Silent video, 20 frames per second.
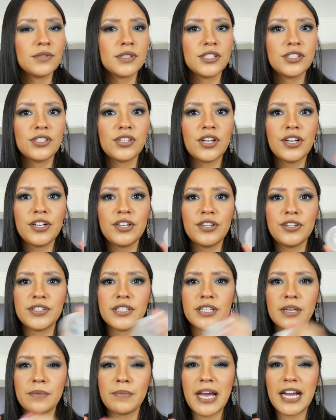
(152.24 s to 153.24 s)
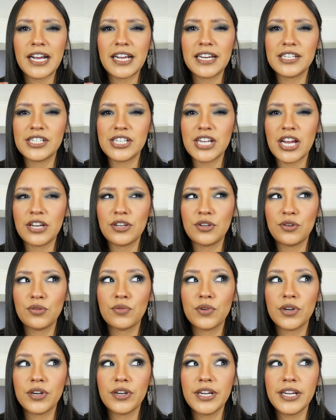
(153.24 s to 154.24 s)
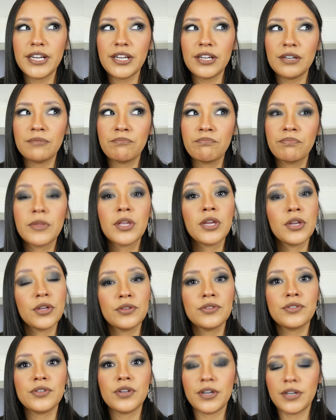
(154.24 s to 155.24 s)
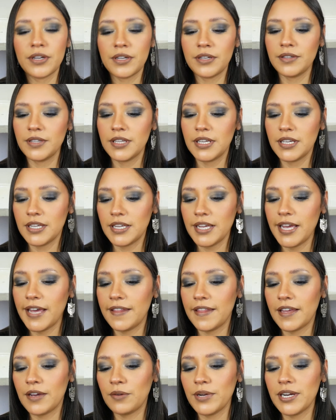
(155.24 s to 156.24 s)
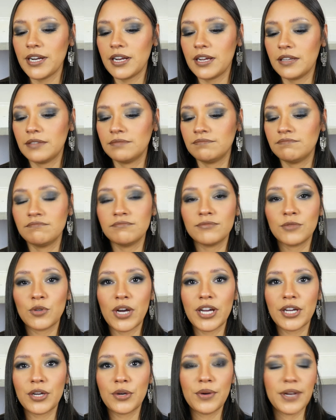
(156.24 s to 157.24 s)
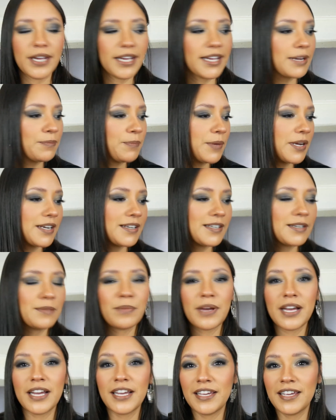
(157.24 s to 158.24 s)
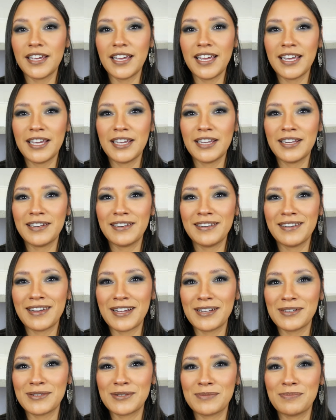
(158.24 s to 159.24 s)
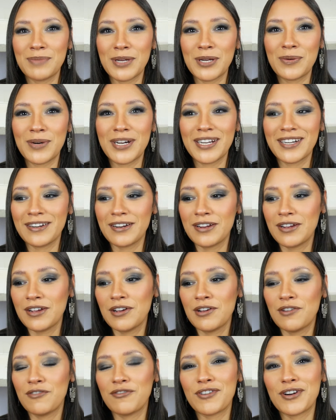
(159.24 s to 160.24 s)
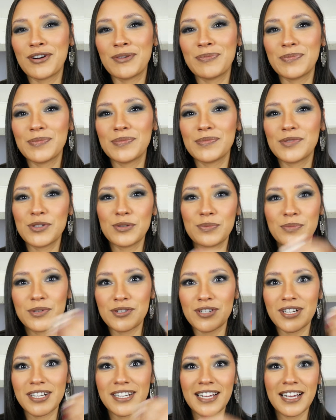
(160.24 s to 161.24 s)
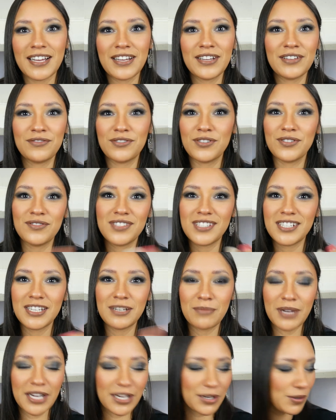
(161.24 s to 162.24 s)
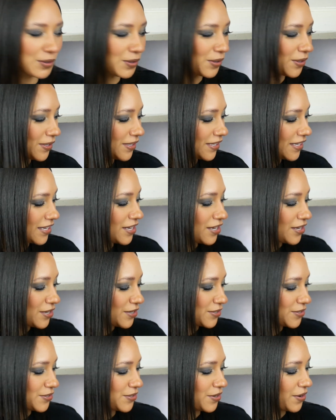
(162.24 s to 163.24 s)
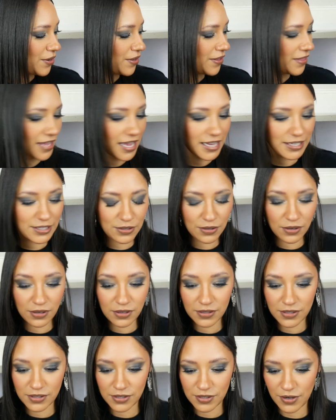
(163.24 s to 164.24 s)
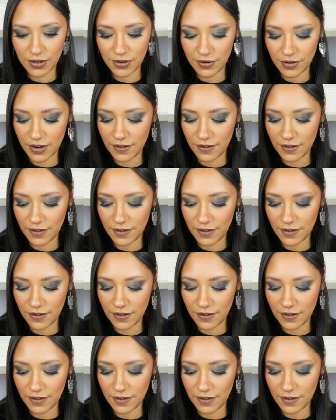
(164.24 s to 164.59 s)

started using it back in January. So yeah, that went quite quick, but I did buy a nice big one from Superdrug if you've seen my haul. So that's also